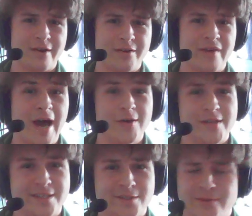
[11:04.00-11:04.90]
of how
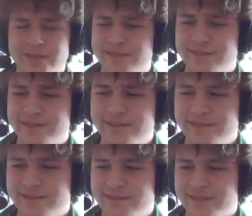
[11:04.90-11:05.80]
they do it,
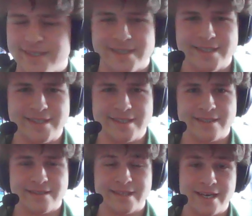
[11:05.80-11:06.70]

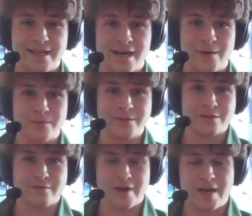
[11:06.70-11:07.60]
then I will
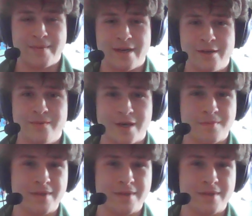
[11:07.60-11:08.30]
describe it otherwise.